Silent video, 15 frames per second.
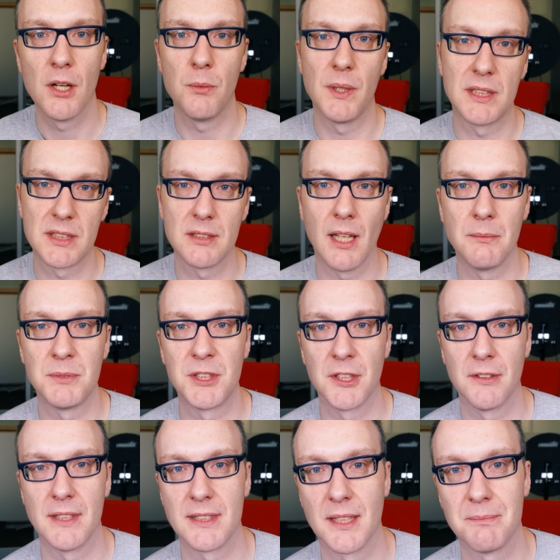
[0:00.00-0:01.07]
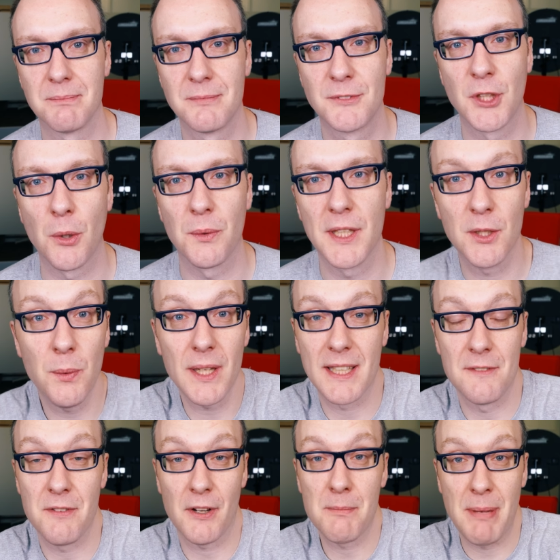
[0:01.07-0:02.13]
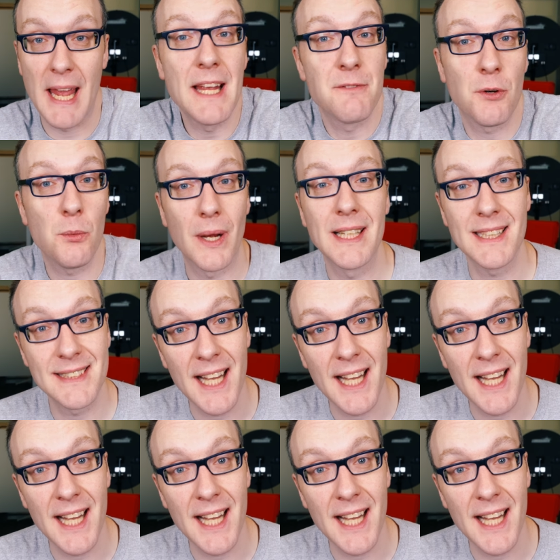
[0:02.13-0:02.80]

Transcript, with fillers: which I'm sure is a totally quick and very painful way to